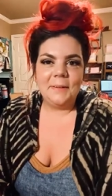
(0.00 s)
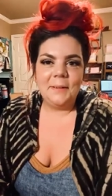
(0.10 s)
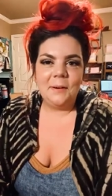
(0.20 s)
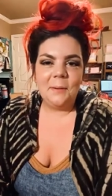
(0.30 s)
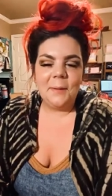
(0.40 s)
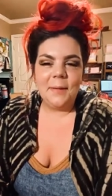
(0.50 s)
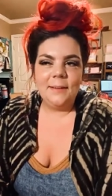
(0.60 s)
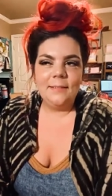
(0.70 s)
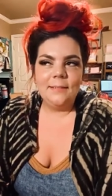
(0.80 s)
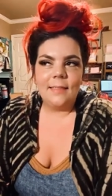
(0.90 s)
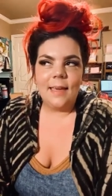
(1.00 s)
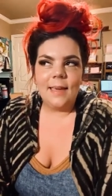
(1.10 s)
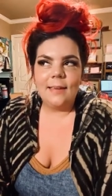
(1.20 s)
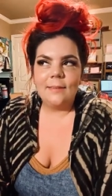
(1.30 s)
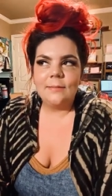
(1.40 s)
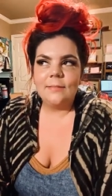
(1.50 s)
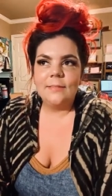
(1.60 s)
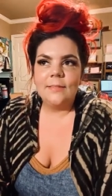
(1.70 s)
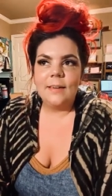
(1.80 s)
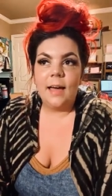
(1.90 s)
You know what I mean? Like,
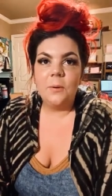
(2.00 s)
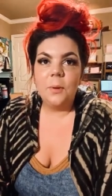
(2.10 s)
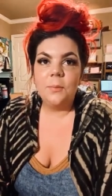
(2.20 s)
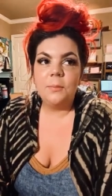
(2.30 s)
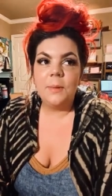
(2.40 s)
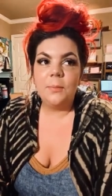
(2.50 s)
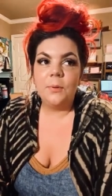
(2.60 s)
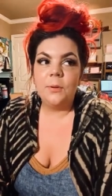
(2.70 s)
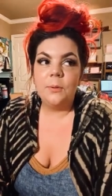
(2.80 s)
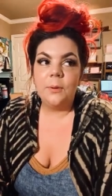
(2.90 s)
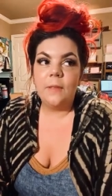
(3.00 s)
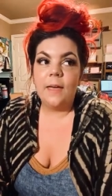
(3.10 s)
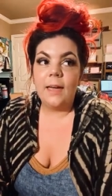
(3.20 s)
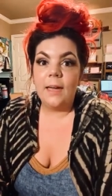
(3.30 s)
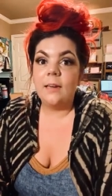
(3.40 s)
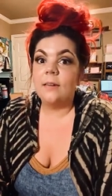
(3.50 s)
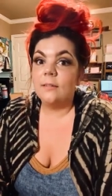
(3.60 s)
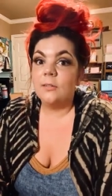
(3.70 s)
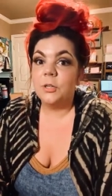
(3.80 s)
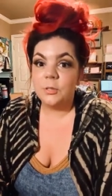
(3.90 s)
I went with people who were like
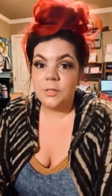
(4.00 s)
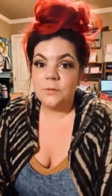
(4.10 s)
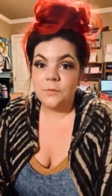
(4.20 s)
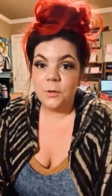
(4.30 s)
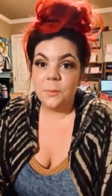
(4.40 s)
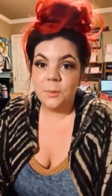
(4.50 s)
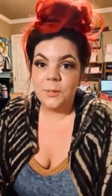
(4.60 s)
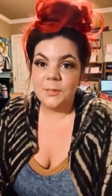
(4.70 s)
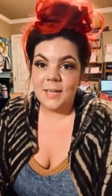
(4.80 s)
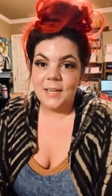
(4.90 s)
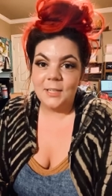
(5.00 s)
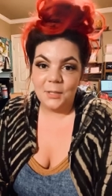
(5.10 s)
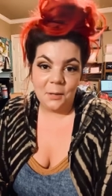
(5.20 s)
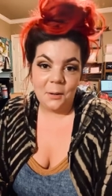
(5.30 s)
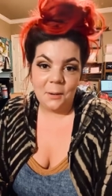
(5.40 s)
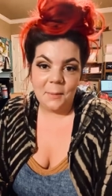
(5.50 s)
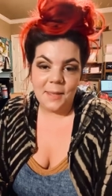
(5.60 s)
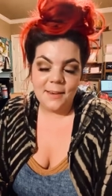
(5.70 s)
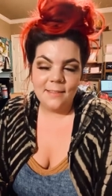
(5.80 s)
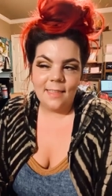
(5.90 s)
cruising for a bruising. You know what I
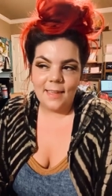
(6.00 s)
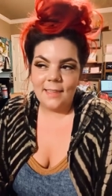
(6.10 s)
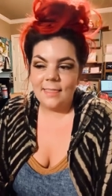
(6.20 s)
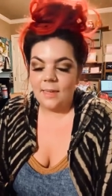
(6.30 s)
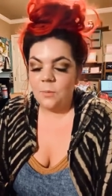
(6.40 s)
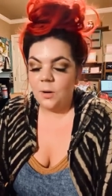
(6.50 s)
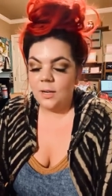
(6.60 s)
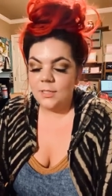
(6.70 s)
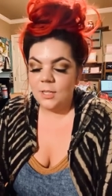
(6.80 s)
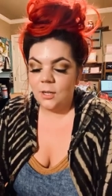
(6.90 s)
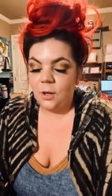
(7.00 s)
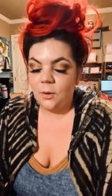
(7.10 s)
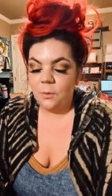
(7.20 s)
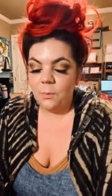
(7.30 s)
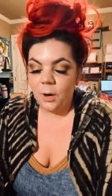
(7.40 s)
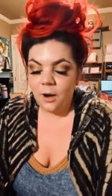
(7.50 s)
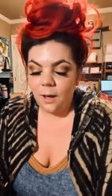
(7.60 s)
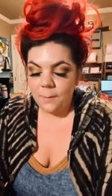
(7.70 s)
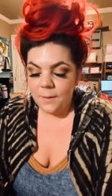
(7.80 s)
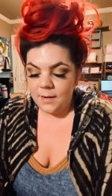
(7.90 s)
mean? Like, they wanted to go bar
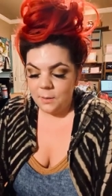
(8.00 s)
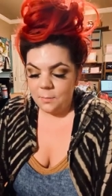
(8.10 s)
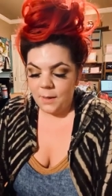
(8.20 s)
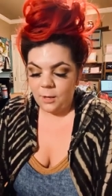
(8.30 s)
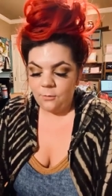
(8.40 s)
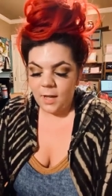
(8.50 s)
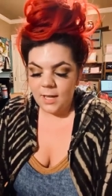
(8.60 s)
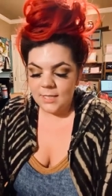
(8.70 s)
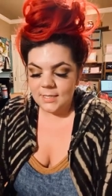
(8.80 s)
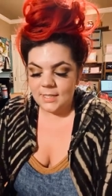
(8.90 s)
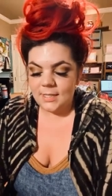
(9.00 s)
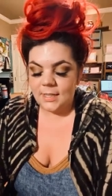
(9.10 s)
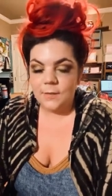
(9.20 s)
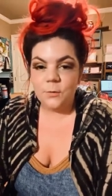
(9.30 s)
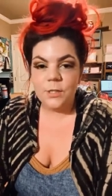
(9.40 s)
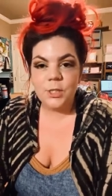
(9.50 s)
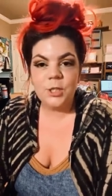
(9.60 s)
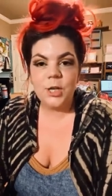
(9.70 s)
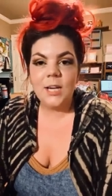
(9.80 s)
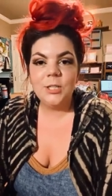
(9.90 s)
hopping and pick fights and leave with
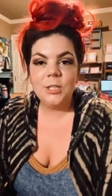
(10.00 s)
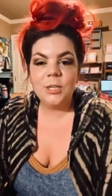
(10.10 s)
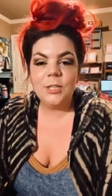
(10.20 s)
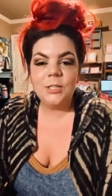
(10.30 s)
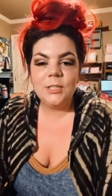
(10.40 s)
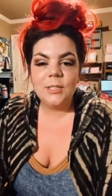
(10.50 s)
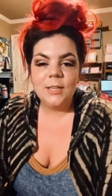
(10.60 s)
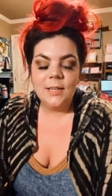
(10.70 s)
strangers.